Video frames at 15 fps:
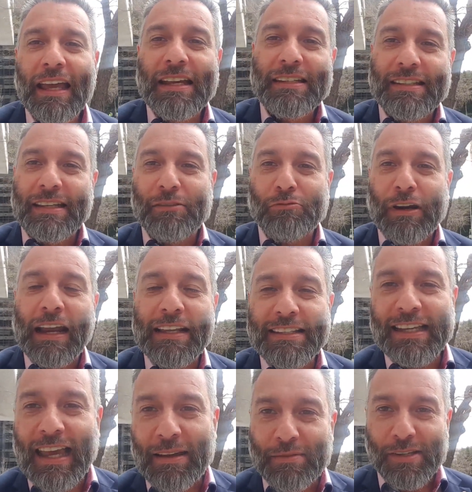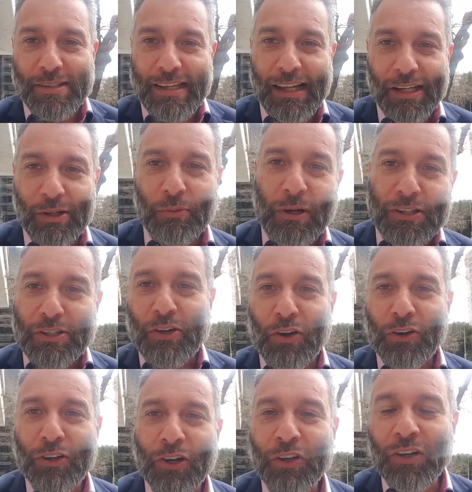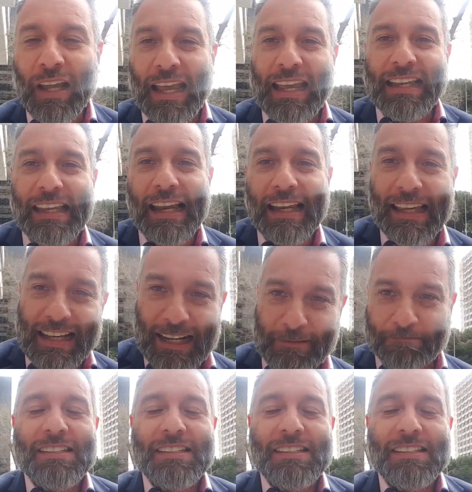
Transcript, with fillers: is the right time to tell you what's going on in La Liga.